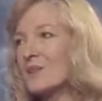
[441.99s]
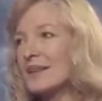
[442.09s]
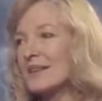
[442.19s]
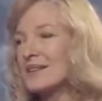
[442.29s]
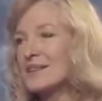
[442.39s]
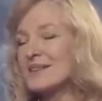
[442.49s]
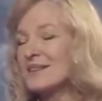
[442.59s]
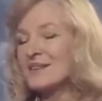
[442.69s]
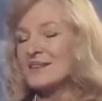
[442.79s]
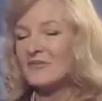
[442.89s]
it is
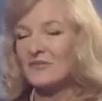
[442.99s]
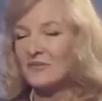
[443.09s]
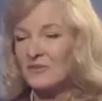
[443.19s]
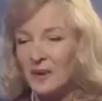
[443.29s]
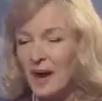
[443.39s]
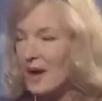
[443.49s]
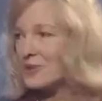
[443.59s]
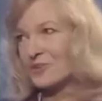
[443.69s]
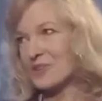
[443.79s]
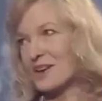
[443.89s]

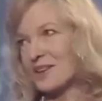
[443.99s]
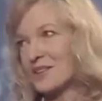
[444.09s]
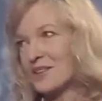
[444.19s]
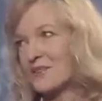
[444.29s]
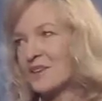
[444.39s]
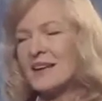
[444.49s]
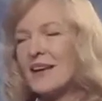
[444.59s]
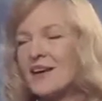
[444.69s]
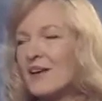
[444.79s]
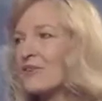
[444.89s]
counterproductive in
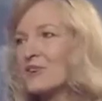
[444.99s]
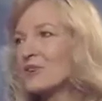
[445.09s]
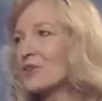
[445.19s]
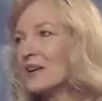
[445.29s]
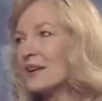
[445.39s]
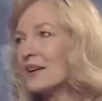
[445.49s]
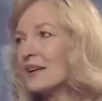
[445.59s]
every degree.